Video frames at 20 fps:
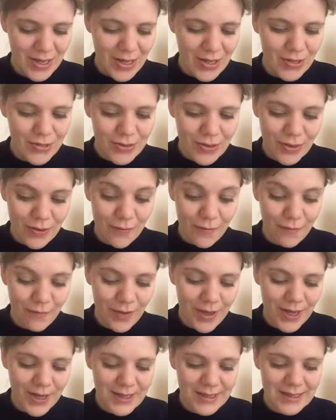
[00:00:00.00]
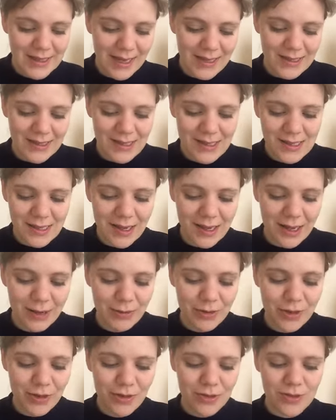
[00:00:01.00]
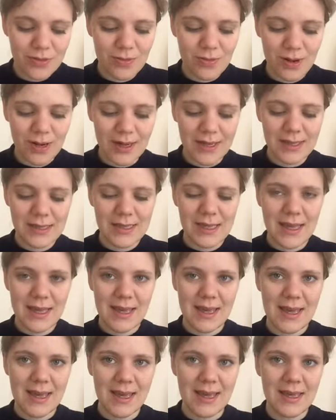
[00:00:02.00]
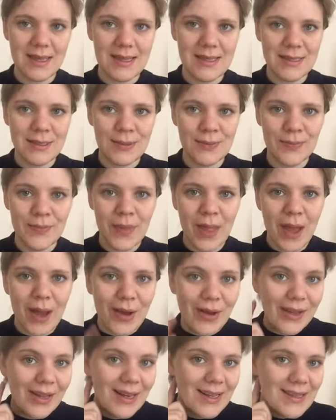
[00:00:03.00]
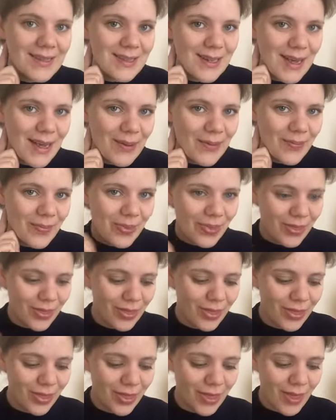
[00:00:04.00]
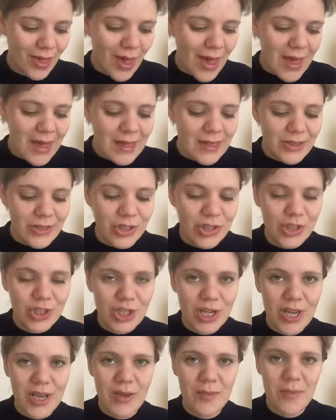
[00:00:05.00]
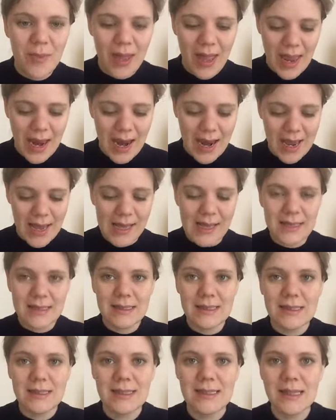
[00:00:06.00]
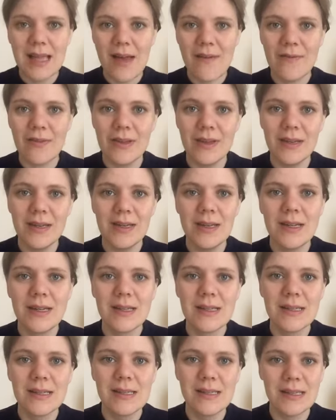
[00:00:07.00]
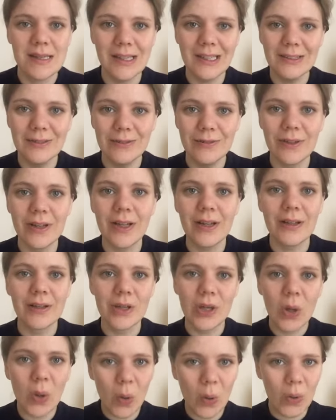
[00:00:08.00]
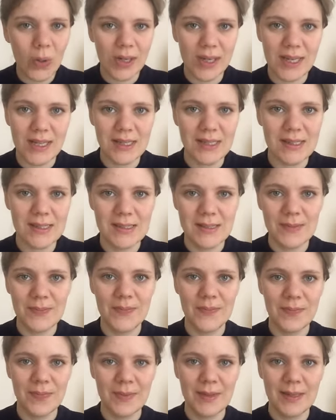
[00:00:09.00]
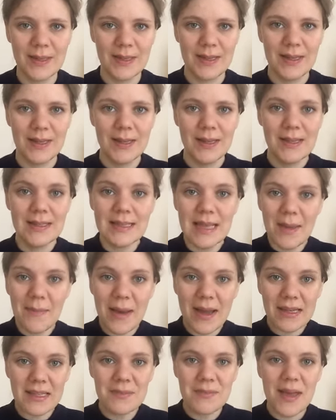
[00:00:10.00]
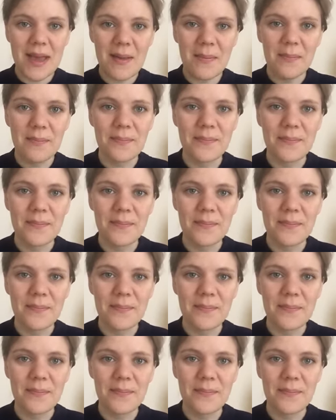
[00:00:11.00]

So the first sentence I want you to write is, are you listening? Jim has seven silver coins. Say it back to me.